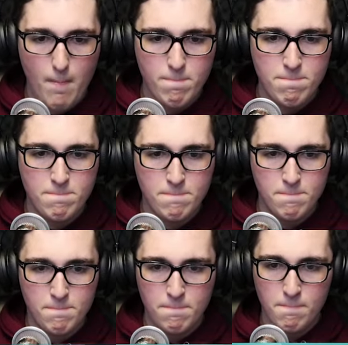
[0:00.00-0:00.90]

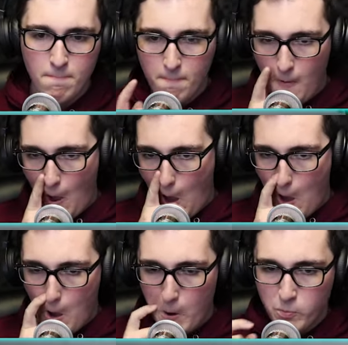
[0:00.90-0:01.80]
Hmm. Oh,
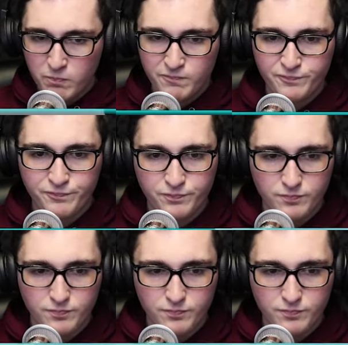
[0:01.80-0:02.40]
this is OP. This is